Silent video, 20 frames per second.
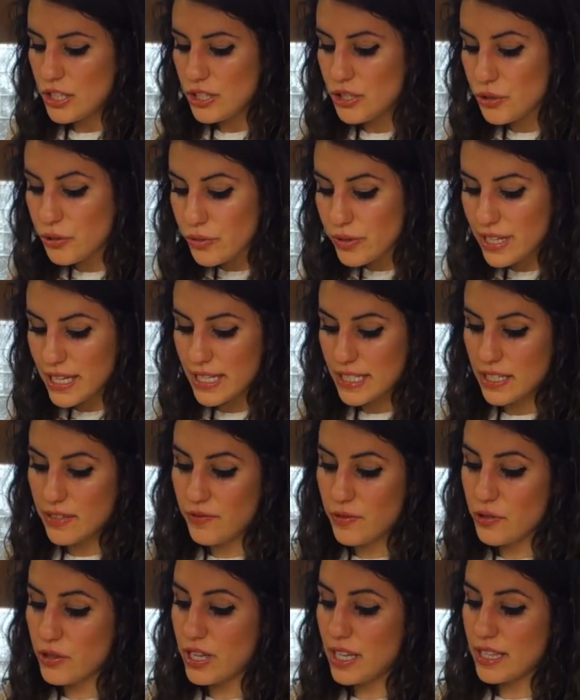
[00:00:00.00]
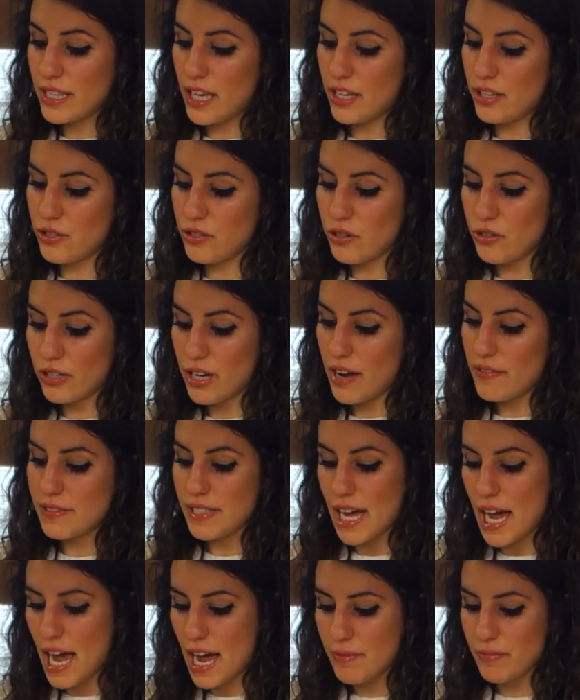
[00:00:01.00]
do this if you think that you don't have
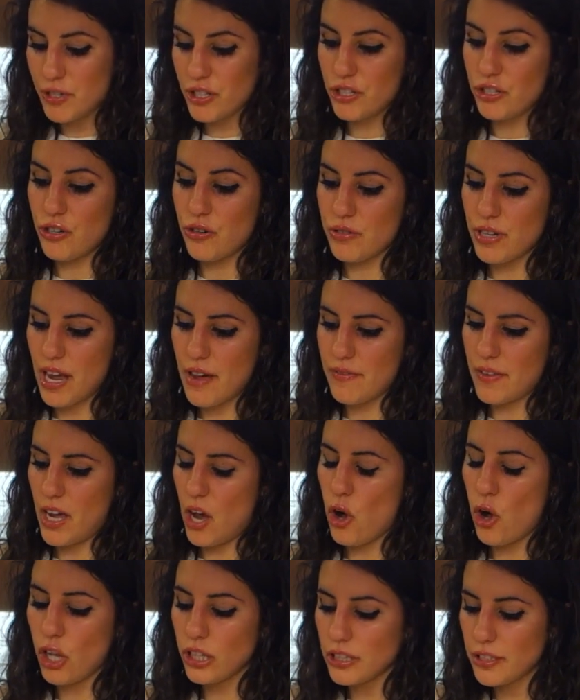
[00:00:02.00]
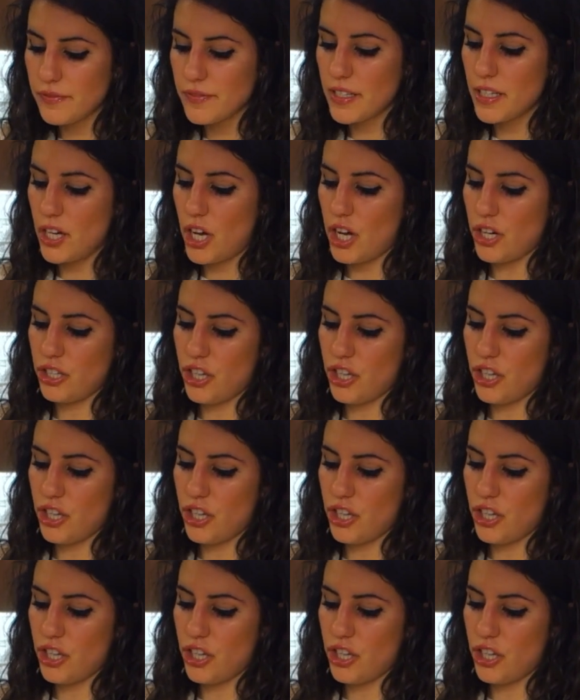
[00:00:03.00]
time or you don't have all of the